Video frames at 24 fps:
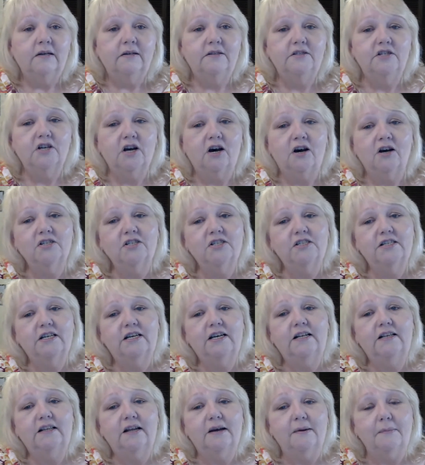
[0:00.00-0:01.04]
Josh
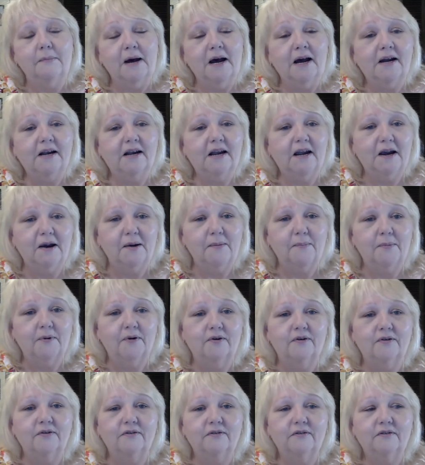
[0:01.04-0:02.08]
said that my
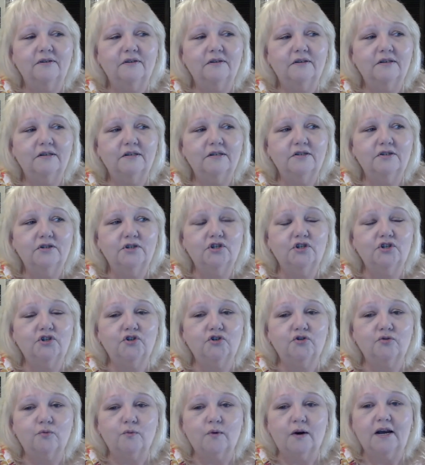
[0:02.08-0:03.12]
camper
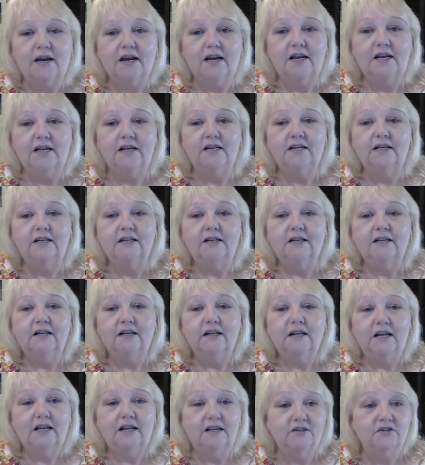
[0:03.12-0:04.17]
strained
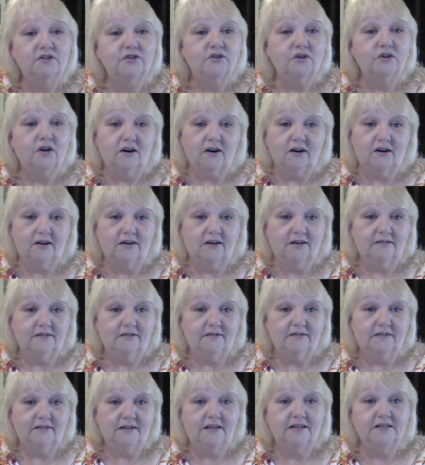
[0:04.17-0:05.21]
his truck.
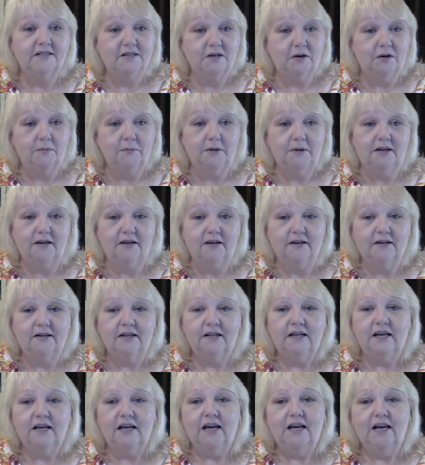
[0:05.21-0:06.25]
It's so big.
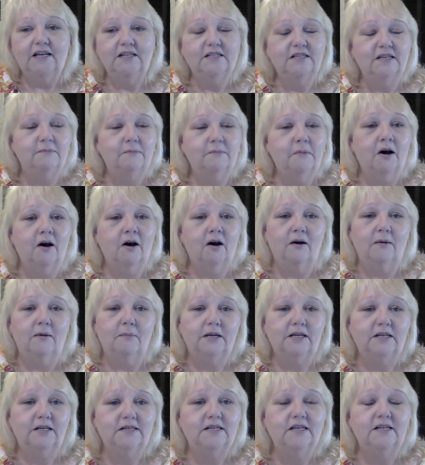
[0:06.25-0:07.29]
He said, Mom,
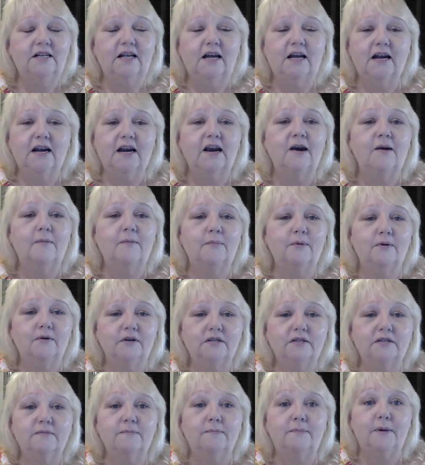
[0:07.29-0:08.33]
he said, that camper
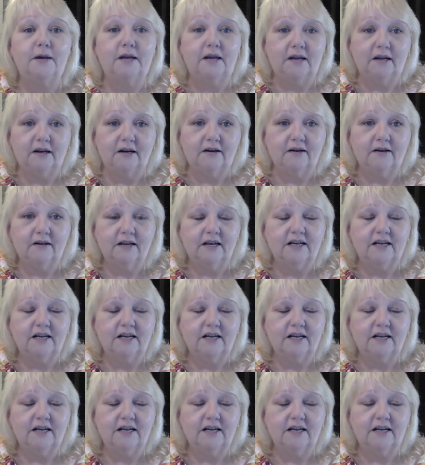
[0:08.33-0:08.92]
is big.